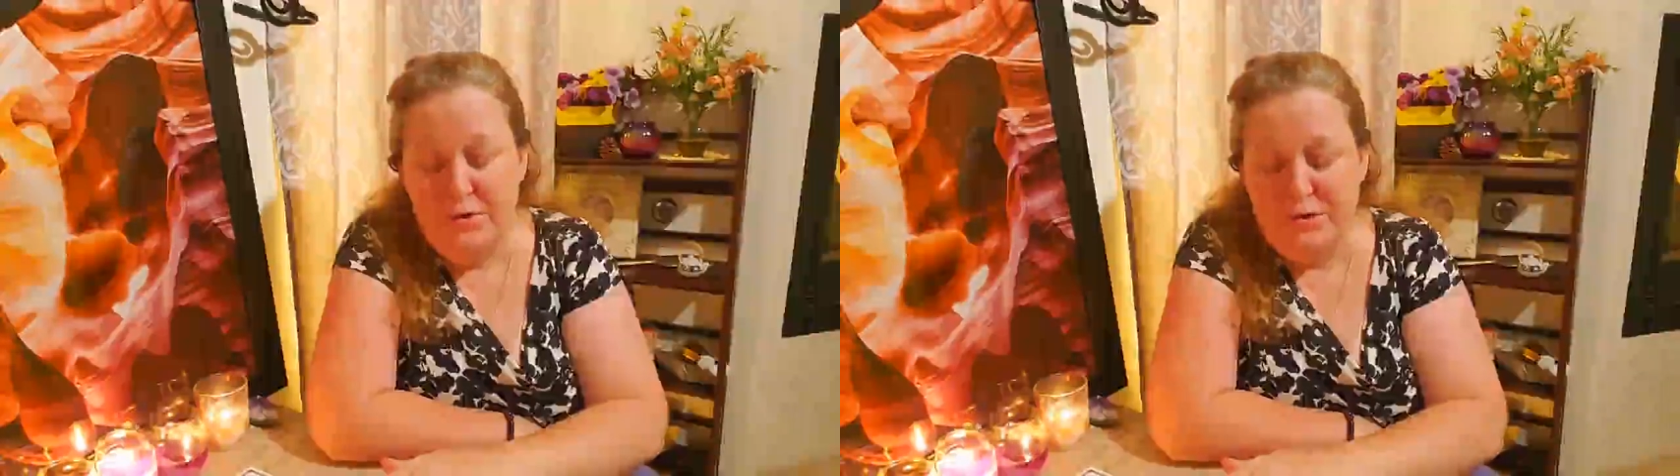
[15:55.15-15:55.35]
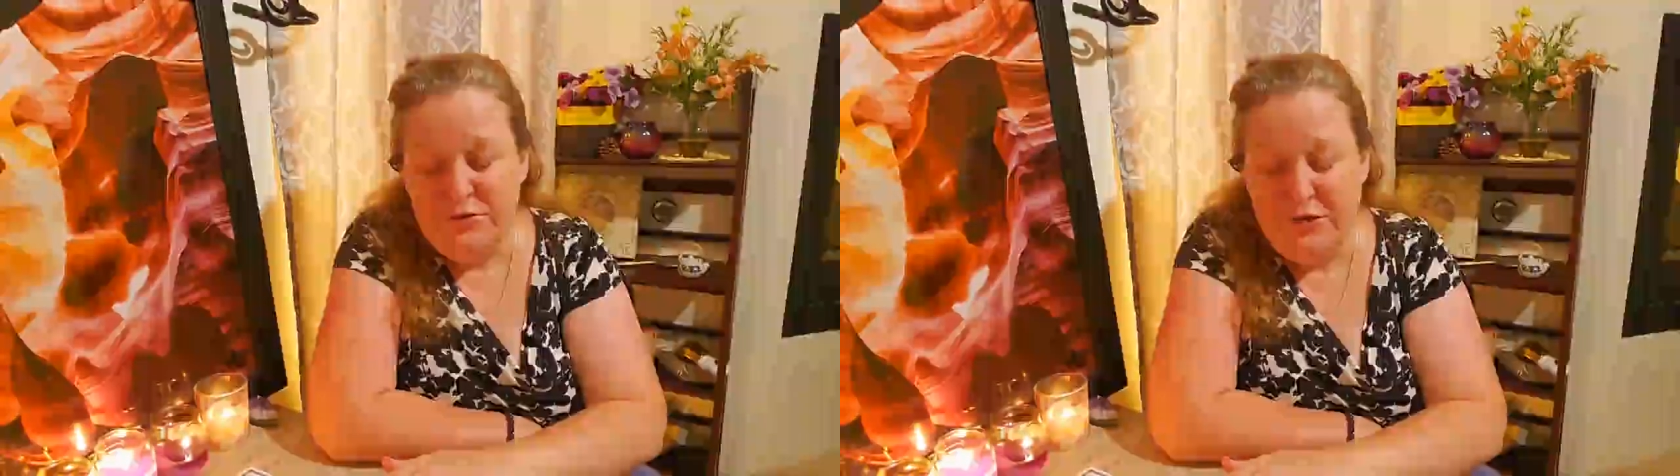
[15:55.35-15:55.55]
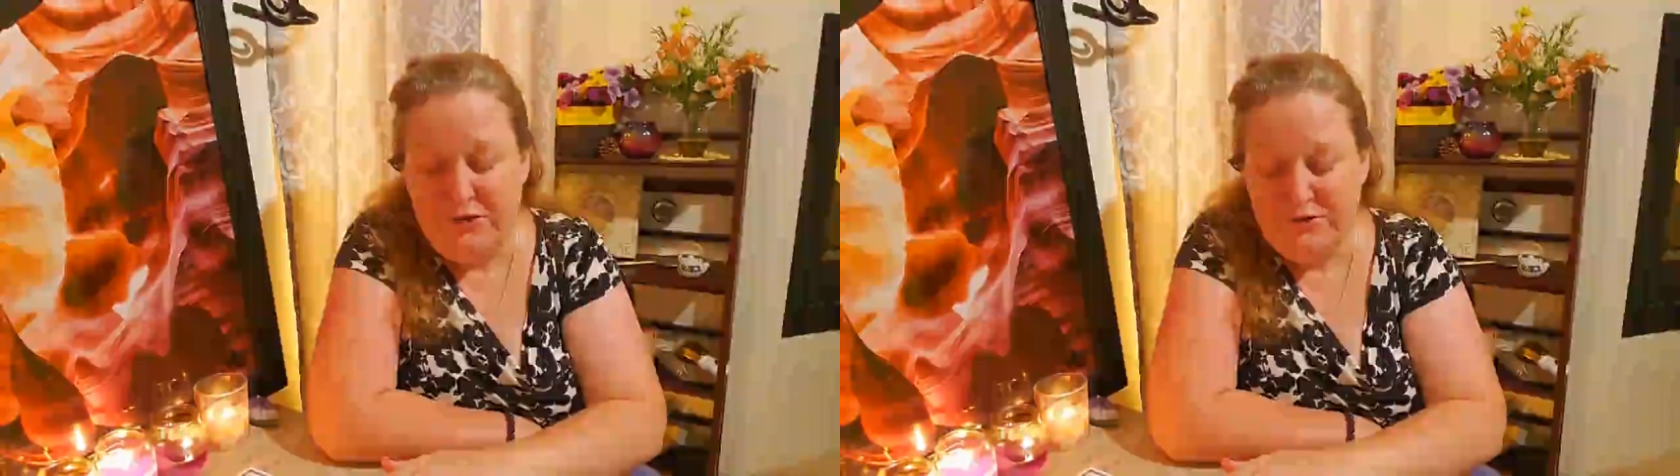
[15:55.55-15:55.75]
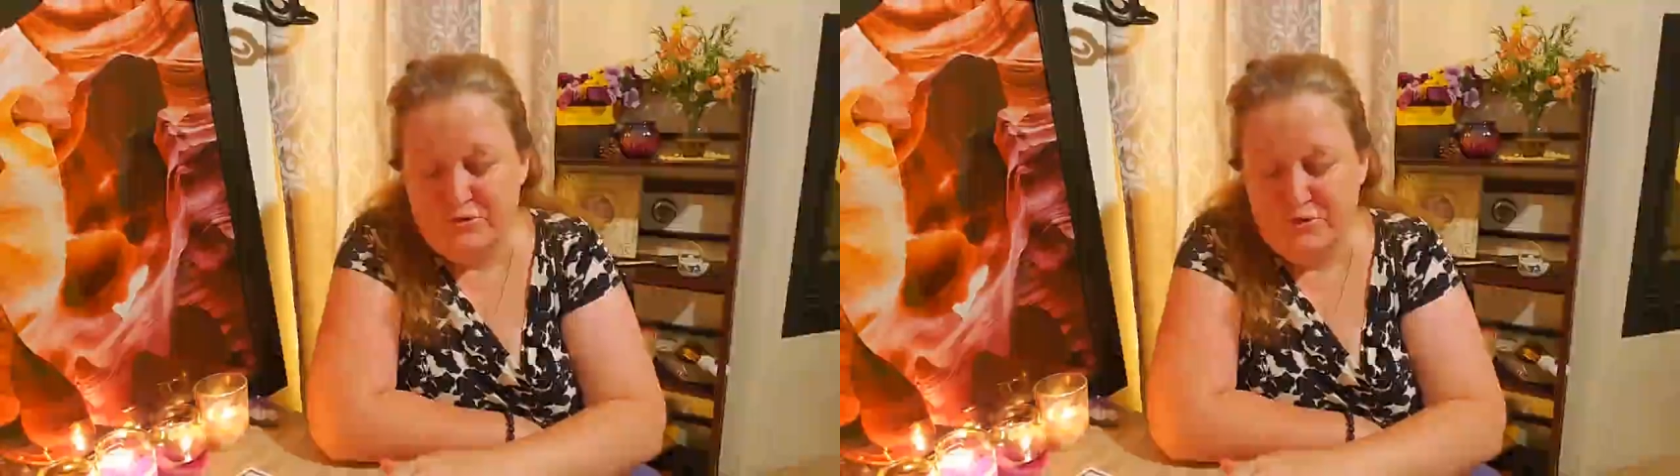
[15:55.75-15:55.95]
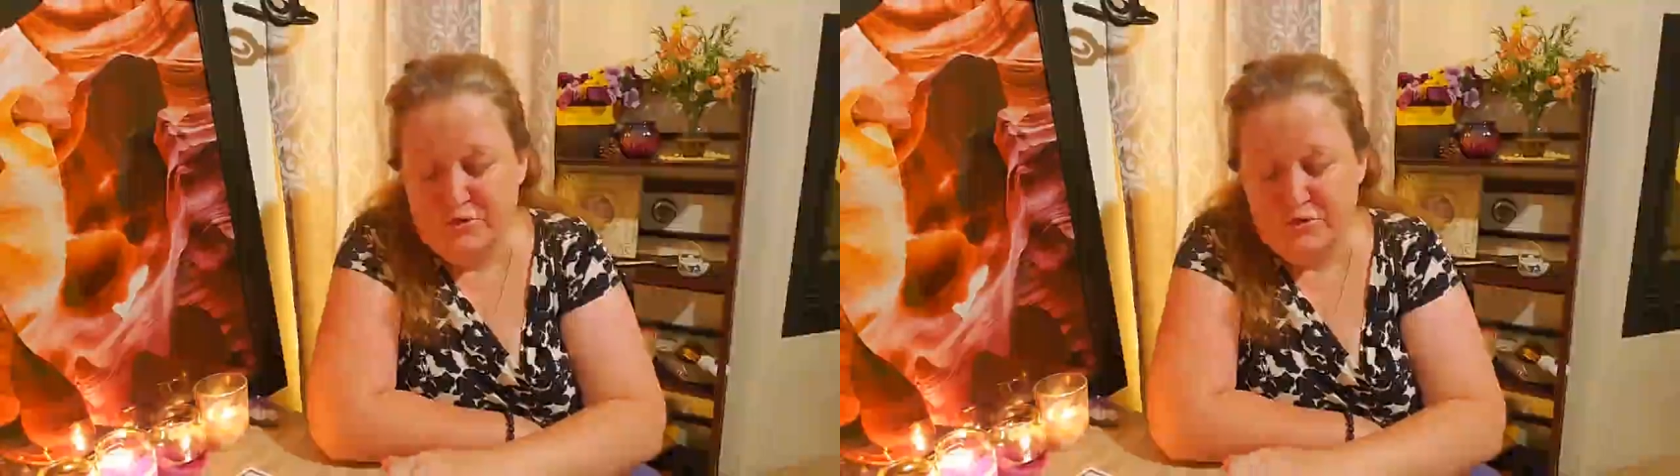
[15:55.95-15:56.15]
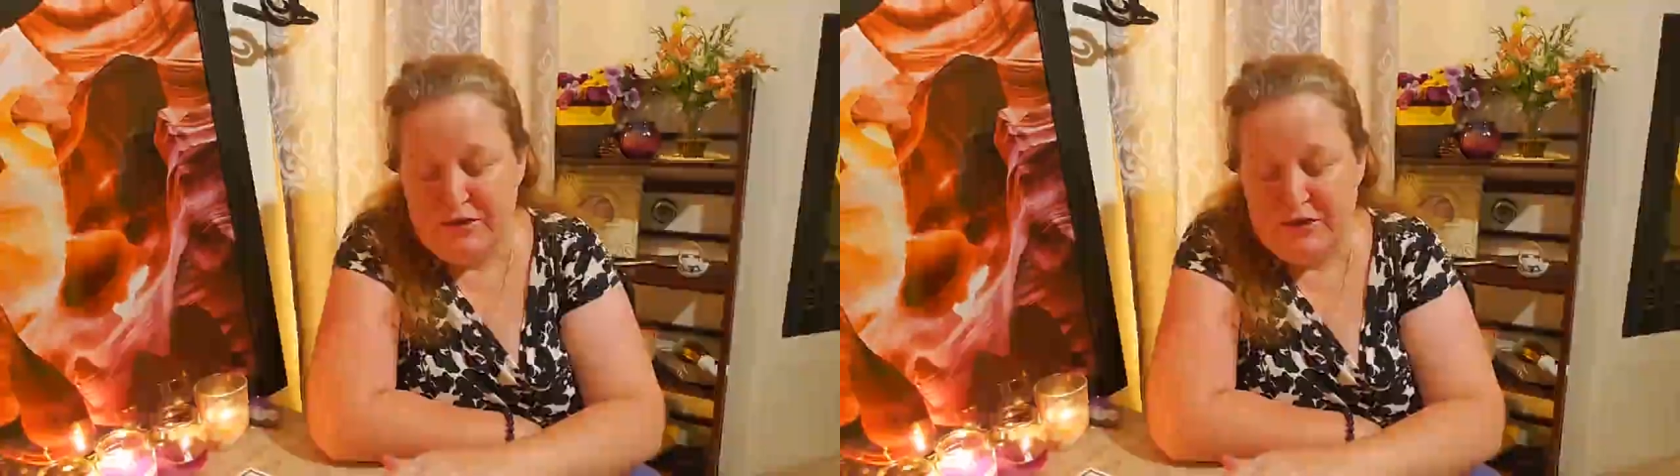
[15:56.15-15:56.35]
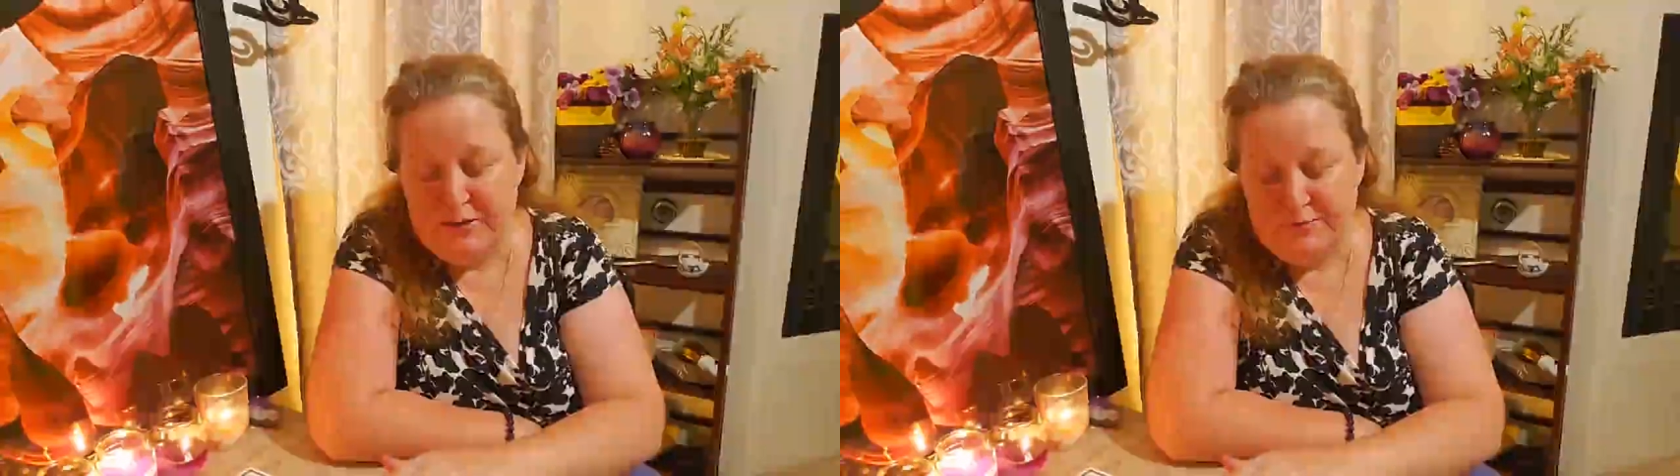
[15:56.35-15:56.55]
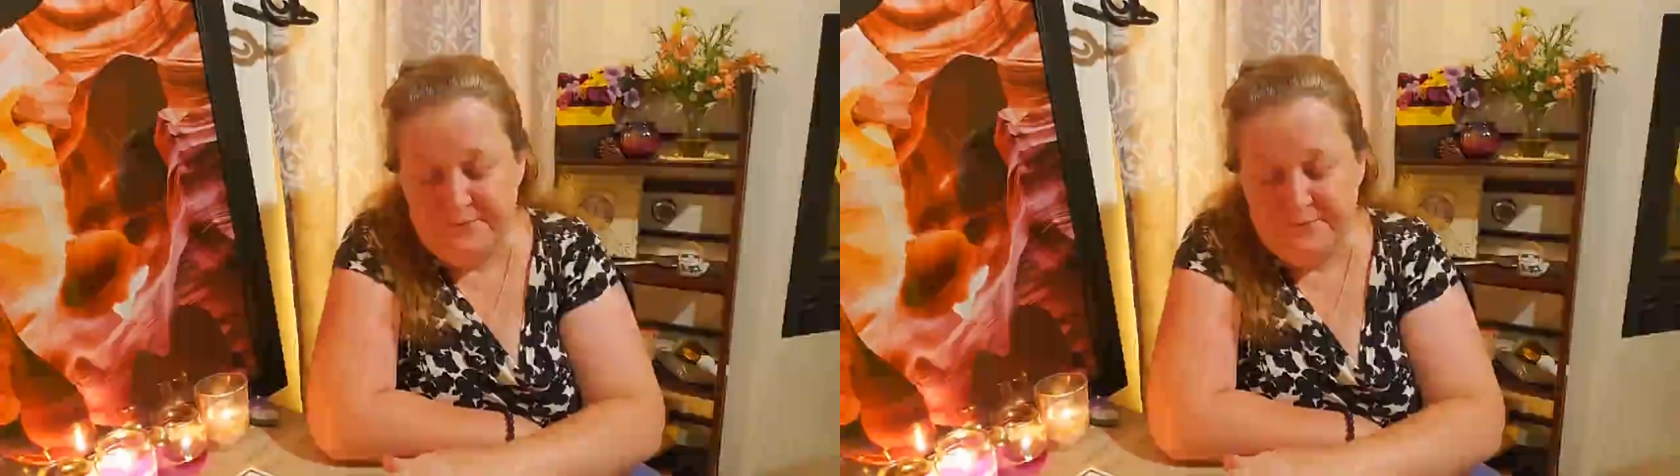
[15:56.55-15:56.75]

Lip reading: you on your journey.